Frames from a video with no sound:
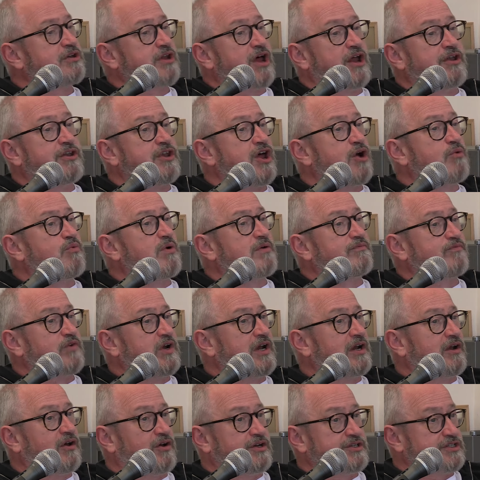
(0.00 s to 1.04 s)
and, and no one
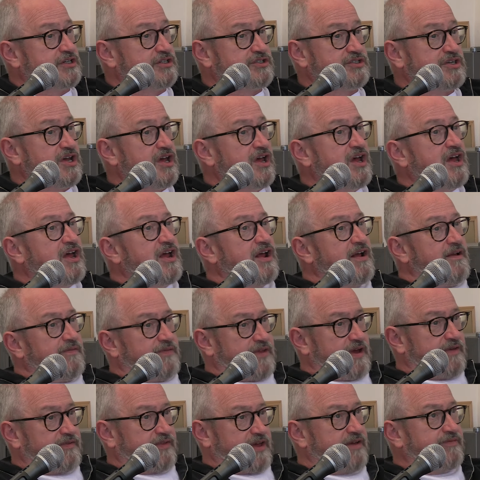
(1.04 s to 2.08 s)
realises
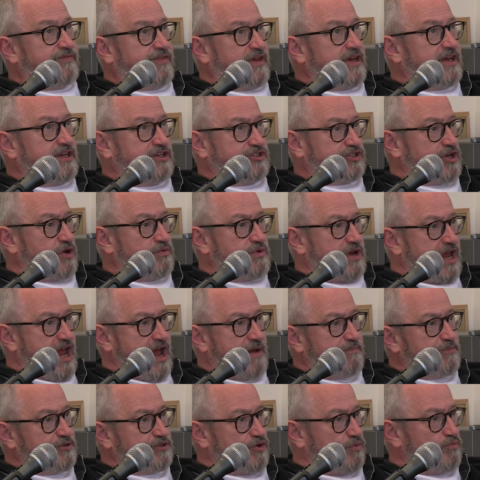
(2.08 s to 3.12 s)
that they think it only
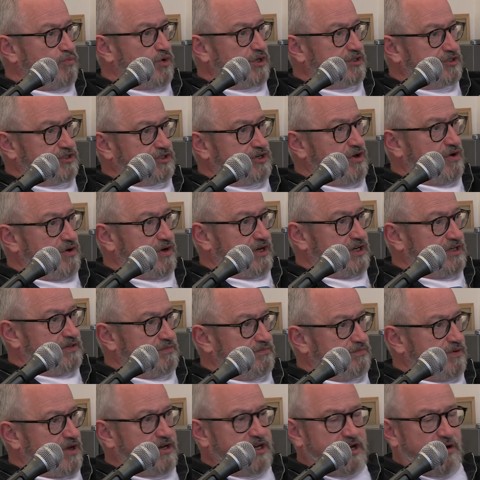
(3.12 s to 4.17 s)
happens on one side.
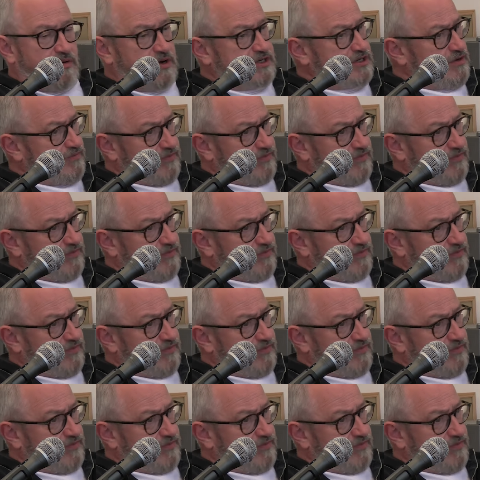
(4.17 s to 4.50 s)
But you know, I